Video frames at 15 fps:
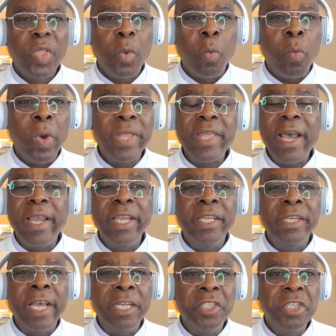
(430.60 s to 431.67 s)
Whether in
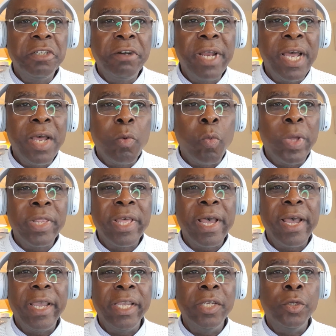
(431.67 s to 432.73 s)
Nigeria,
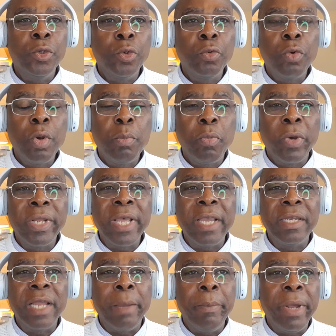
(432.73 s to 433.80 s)
whether in Europe, whether
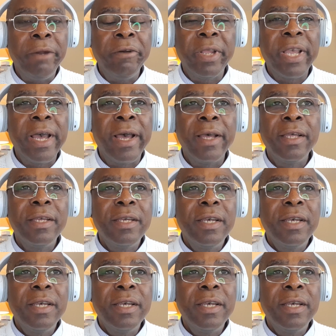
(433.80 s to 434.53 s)
in America,